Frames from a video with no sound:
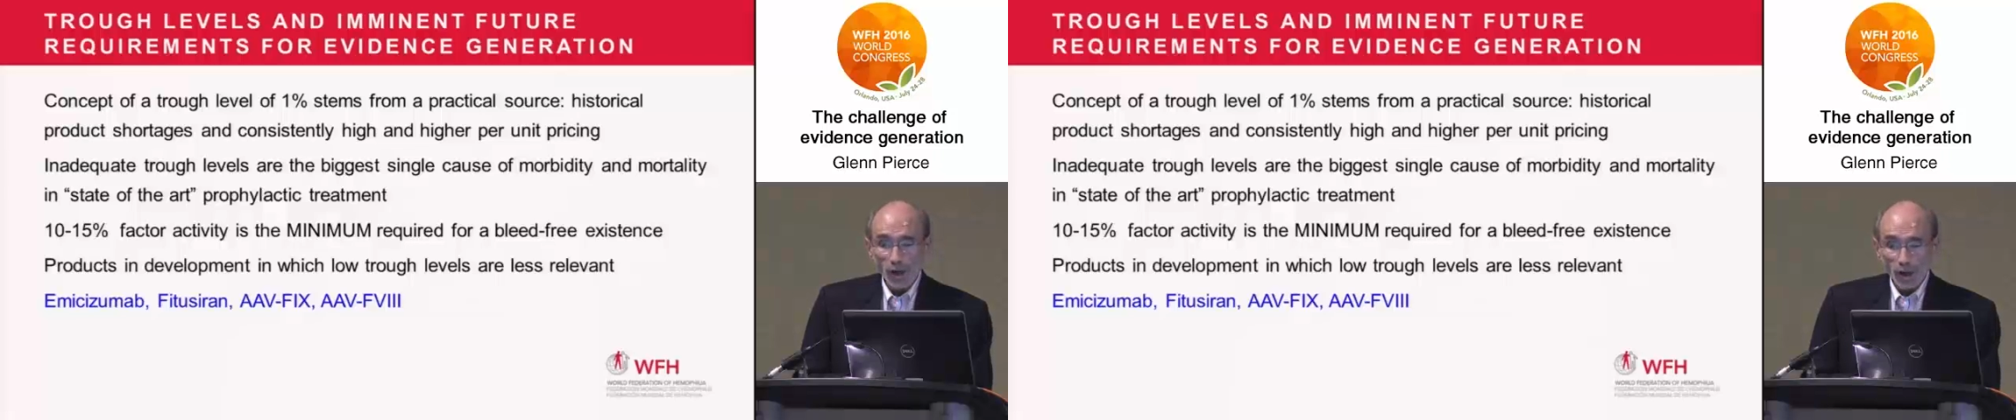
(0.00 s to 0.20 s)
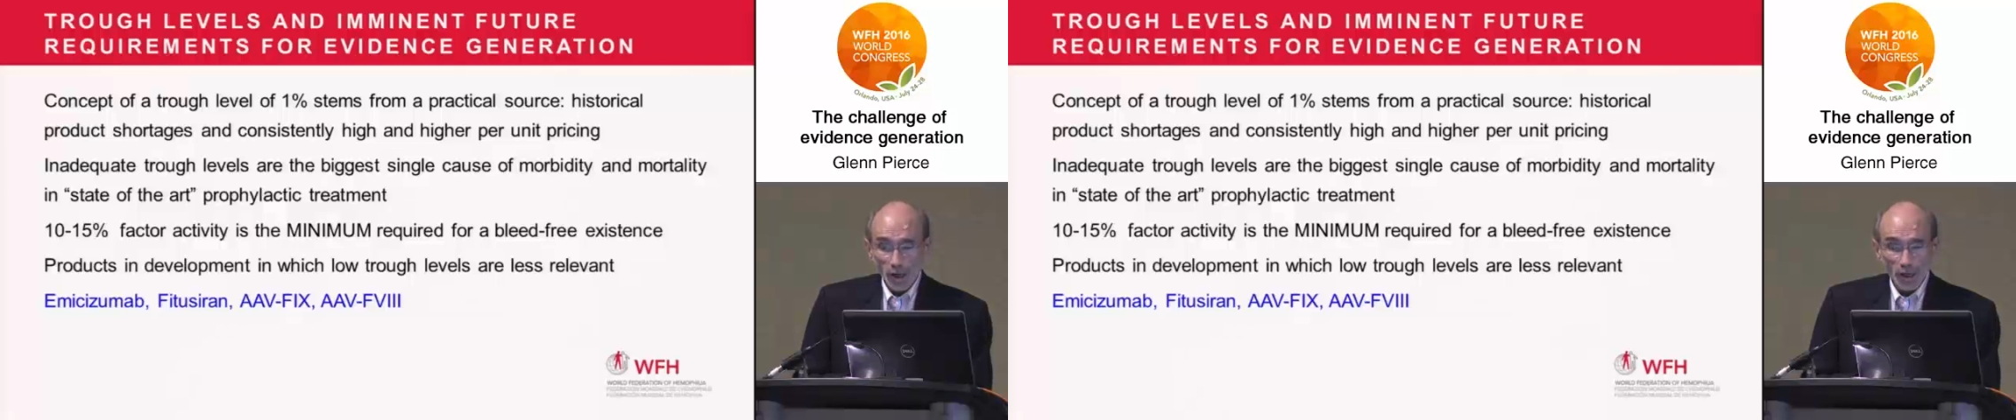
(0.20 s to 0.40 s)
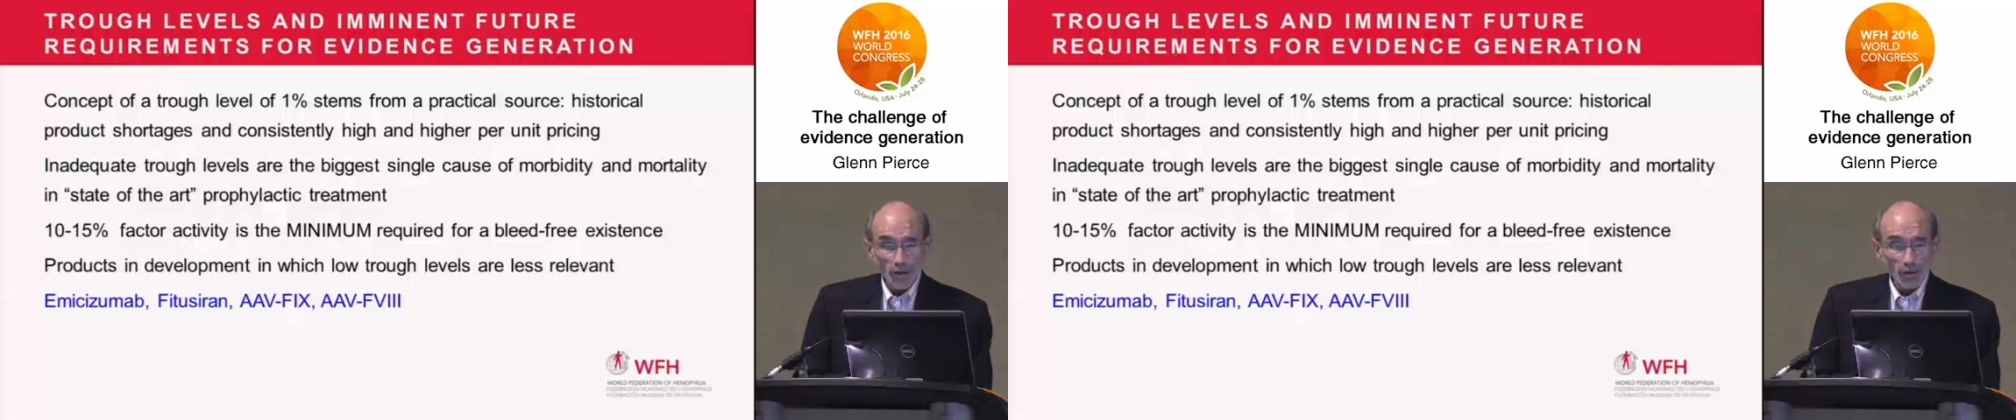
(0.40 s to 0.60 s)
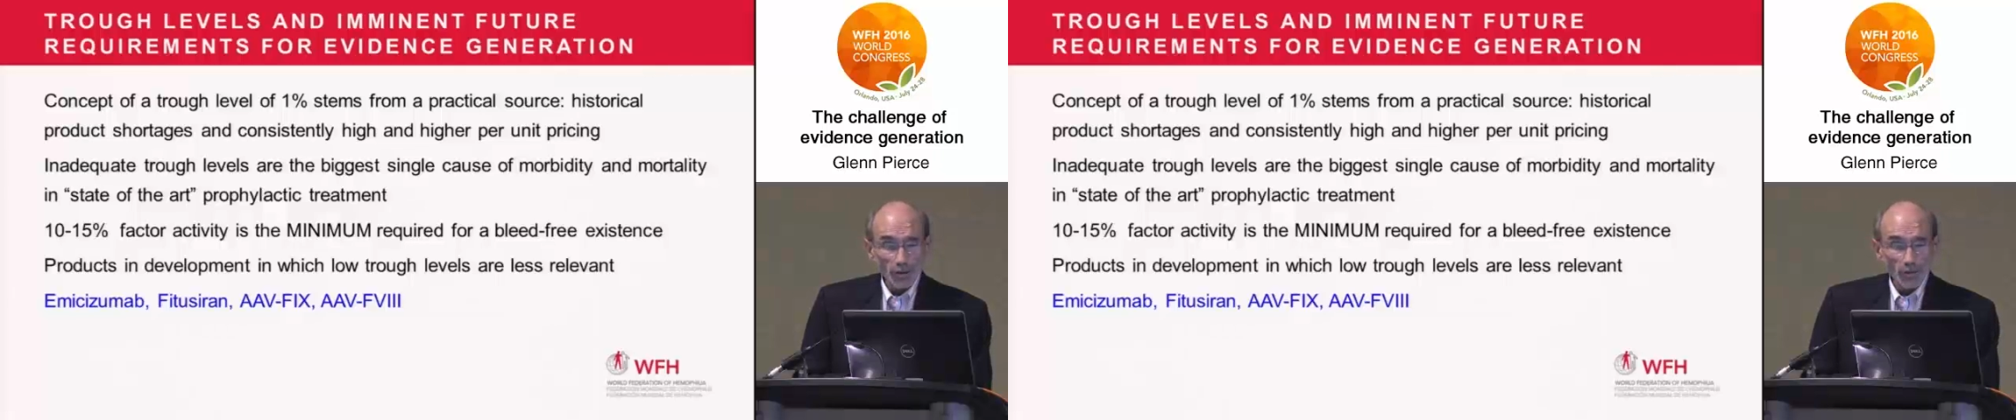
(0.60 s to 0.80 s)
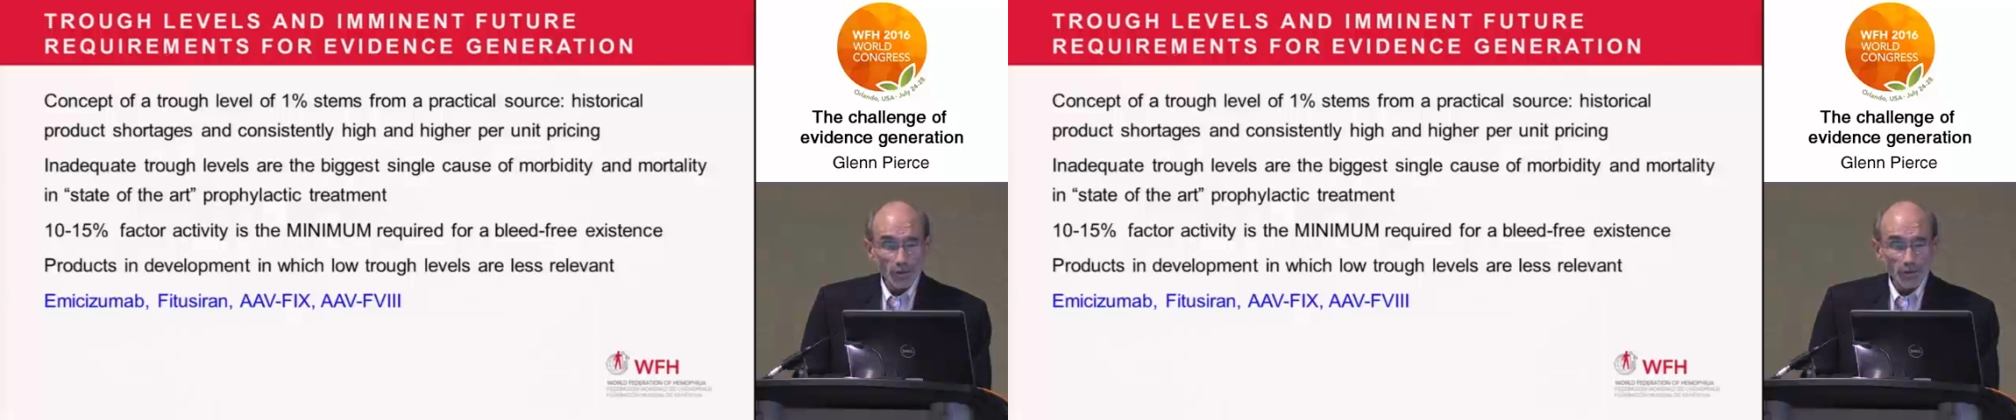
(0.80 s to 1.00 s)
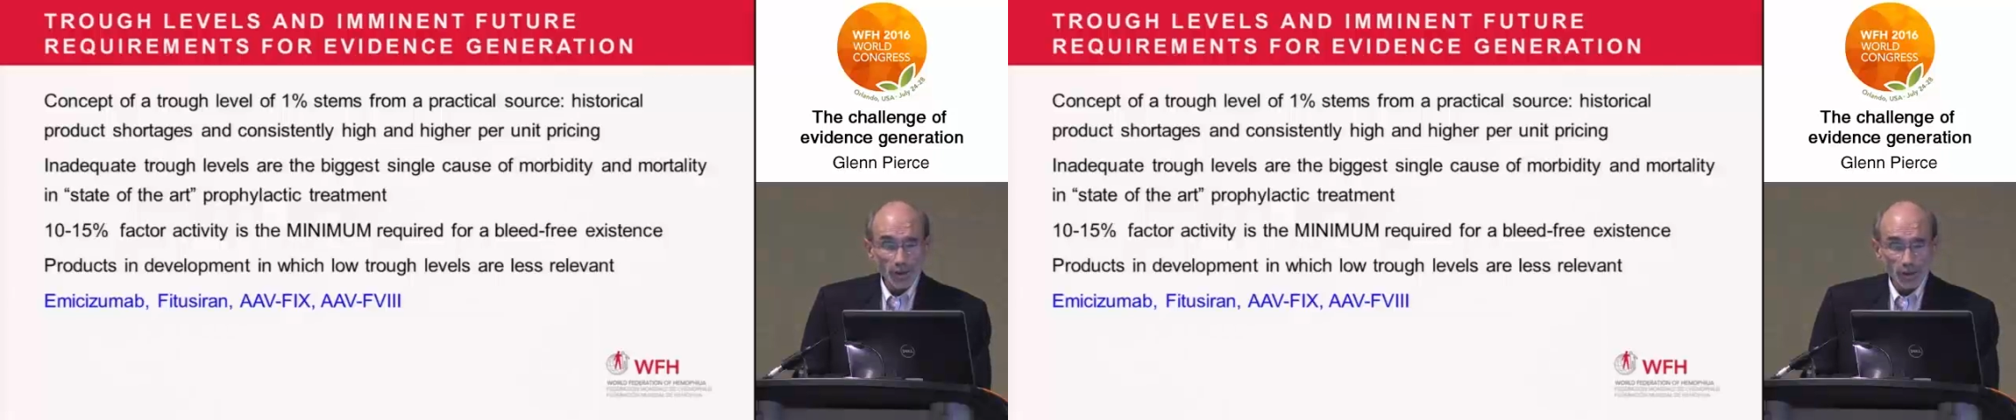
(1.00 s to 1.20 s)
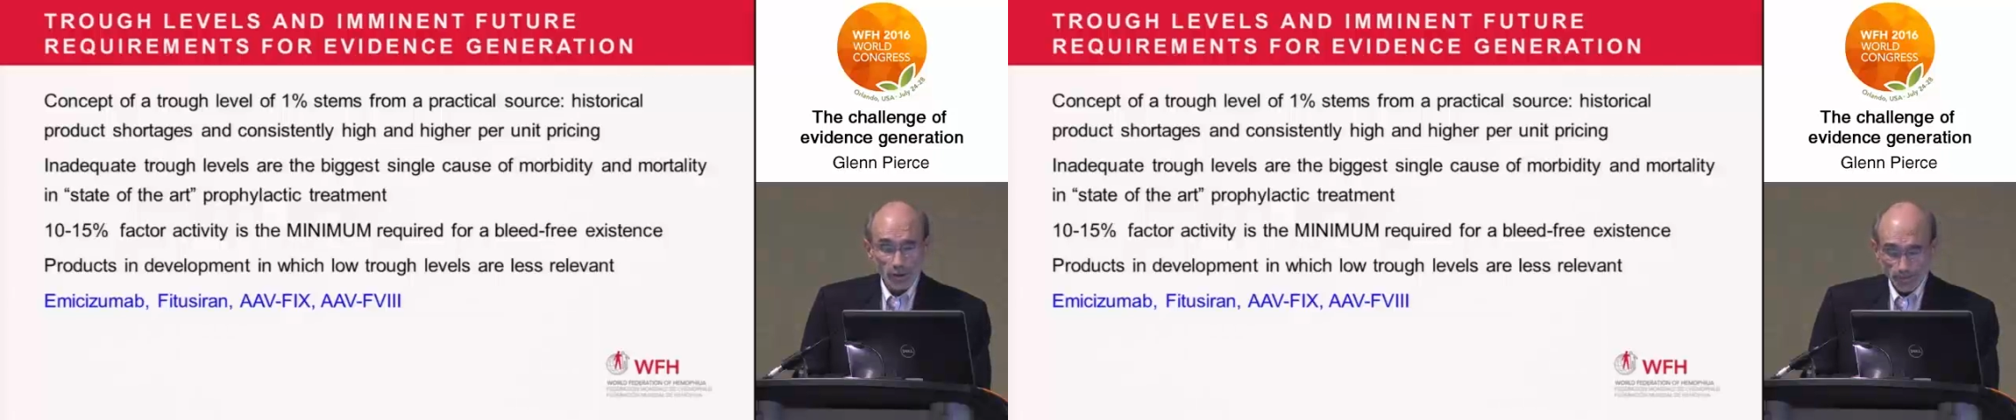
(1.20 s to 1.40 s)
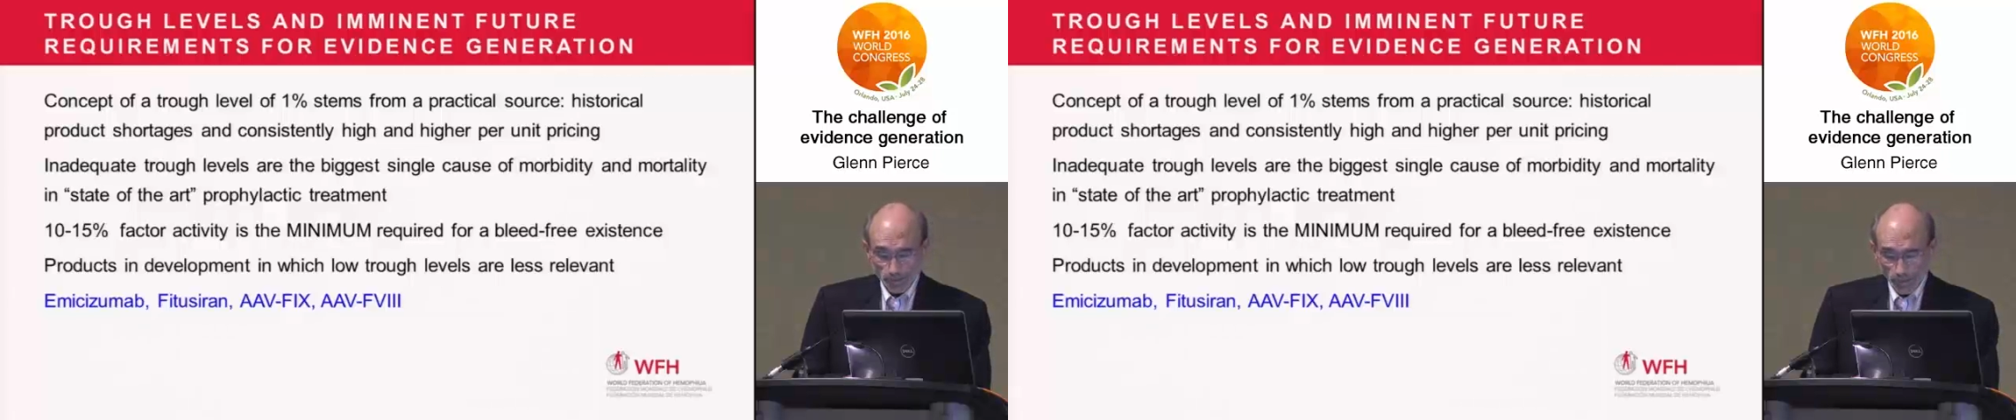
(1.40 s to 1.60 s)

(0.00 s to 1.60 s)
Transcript: a higher level of care